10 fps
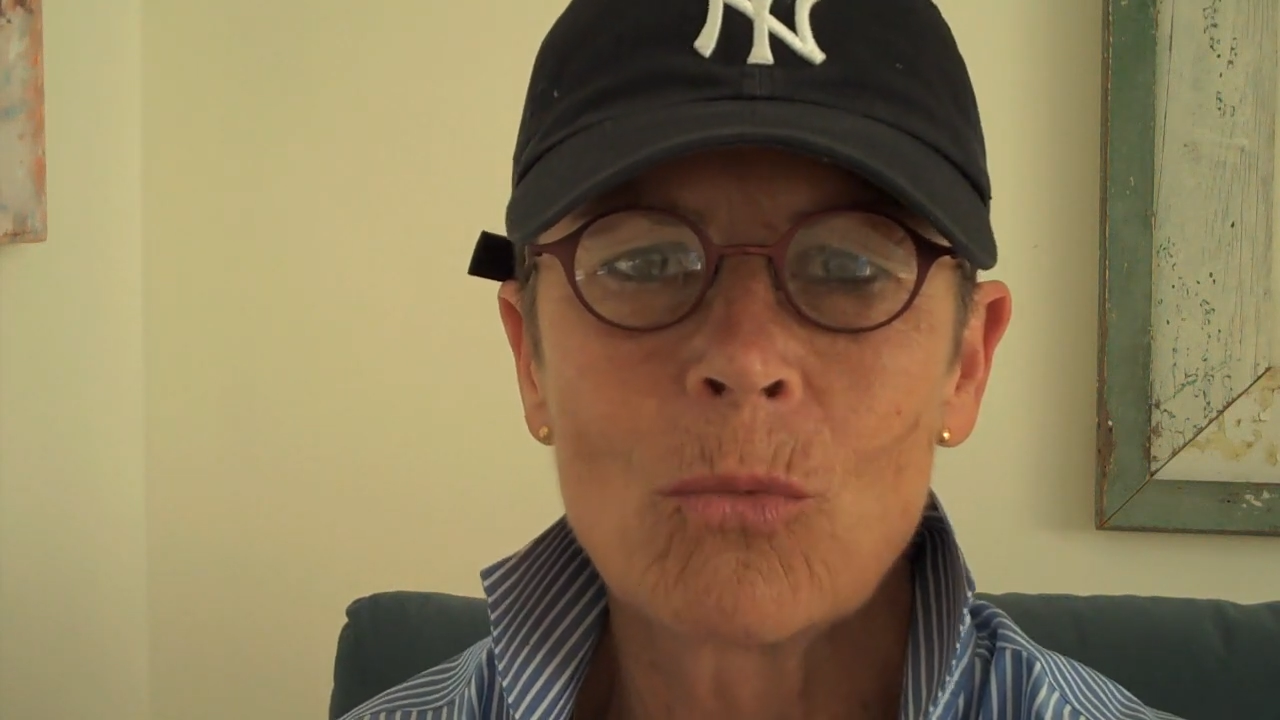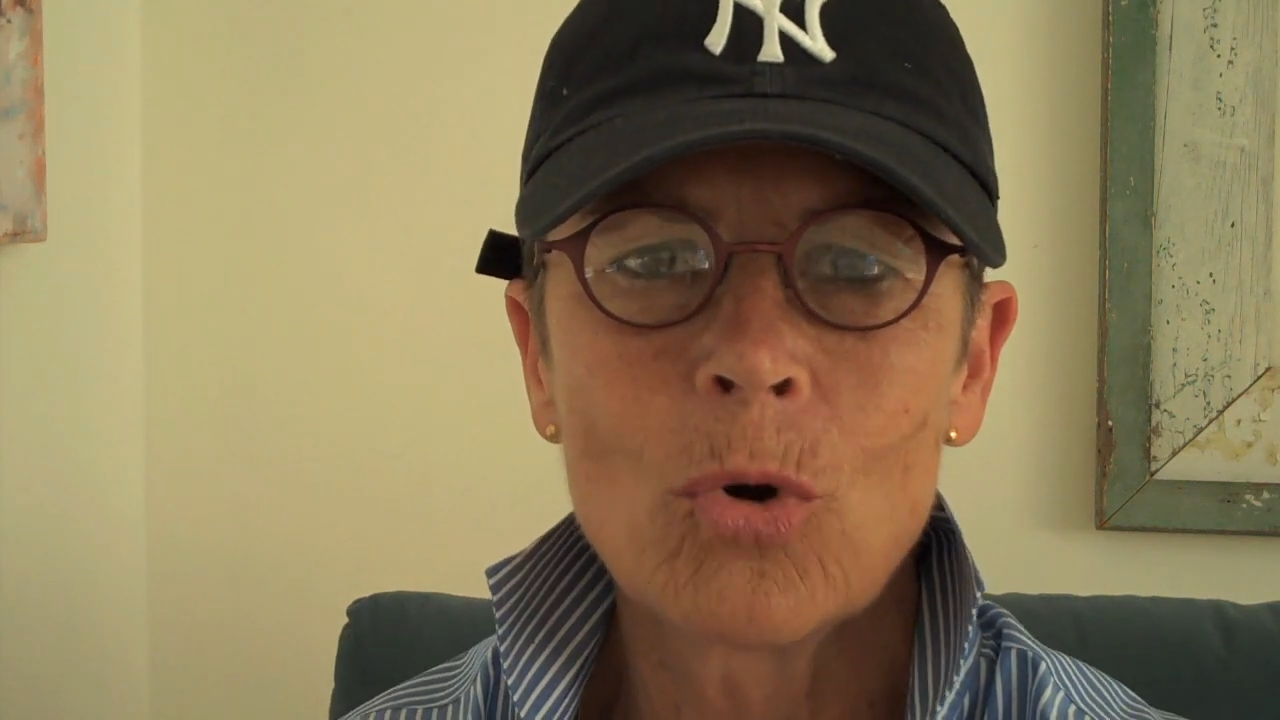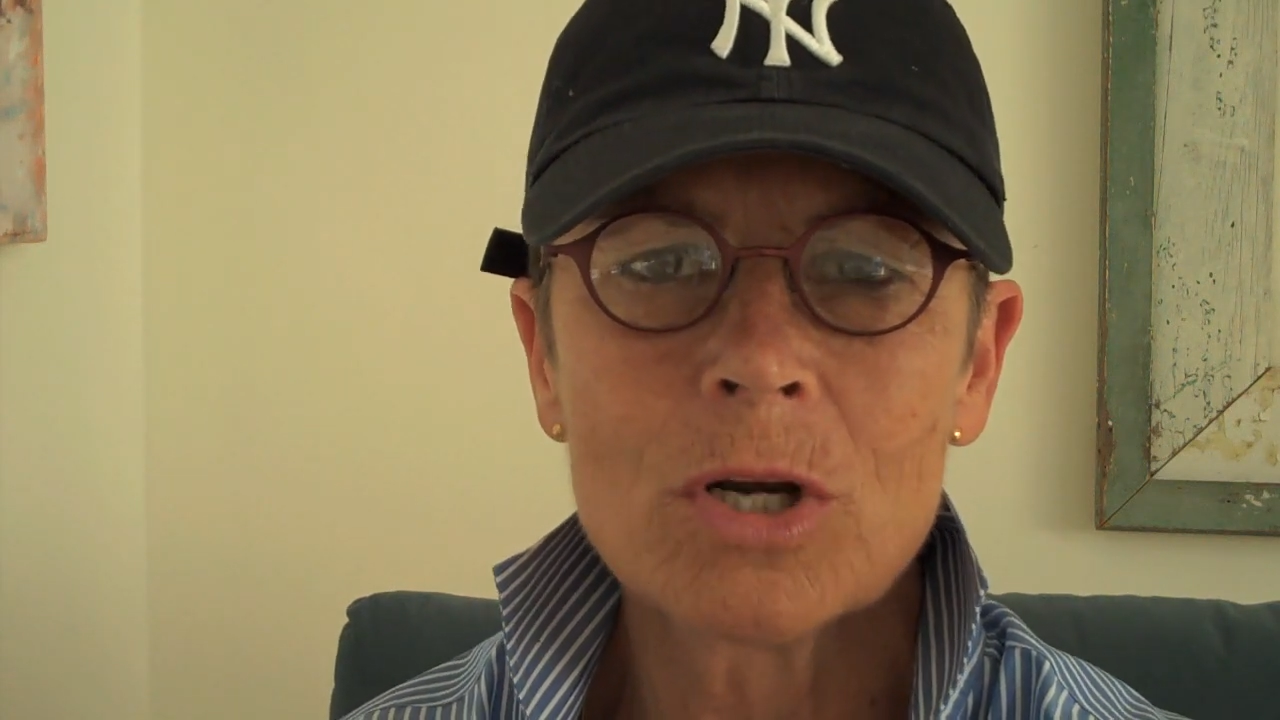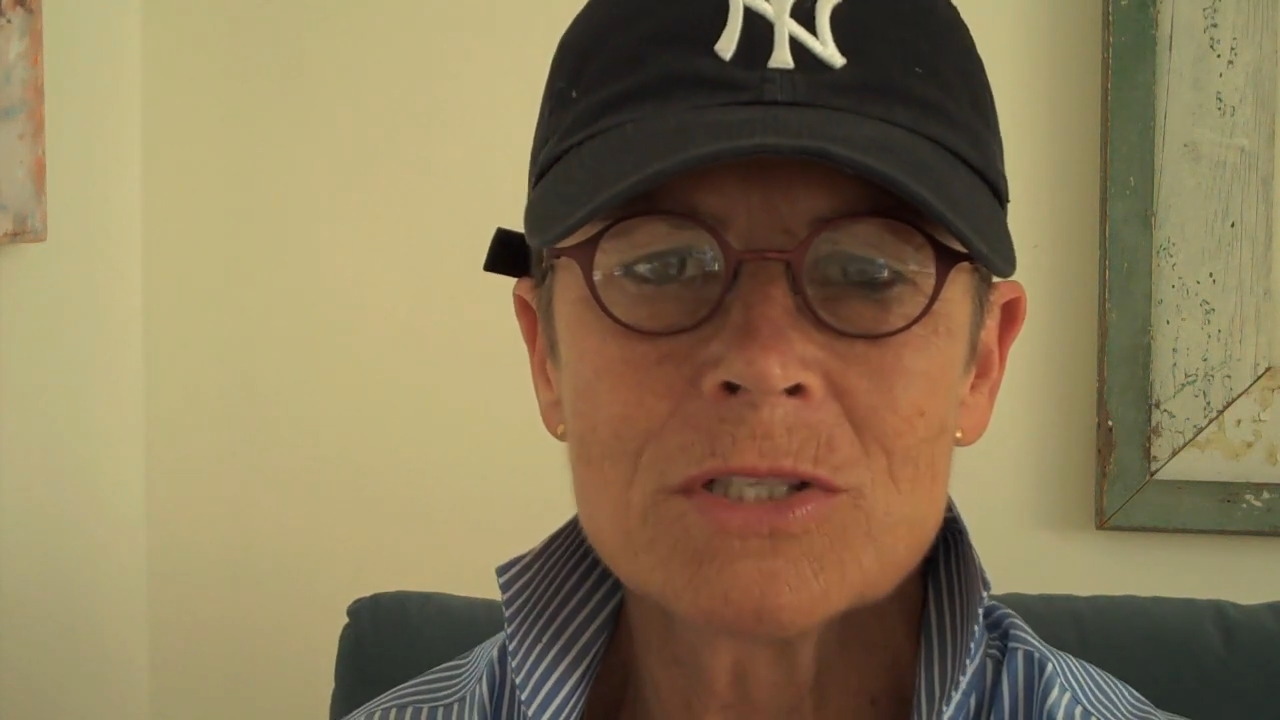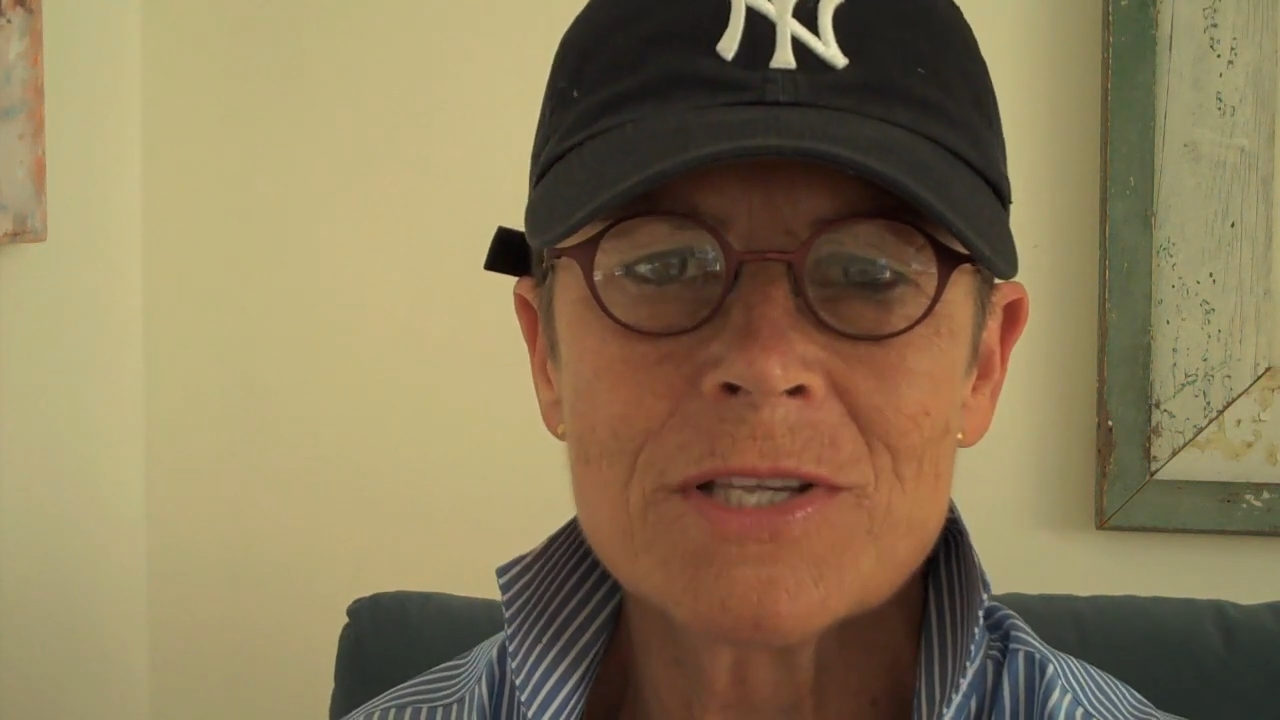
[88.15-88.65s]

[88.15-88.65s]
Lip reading: award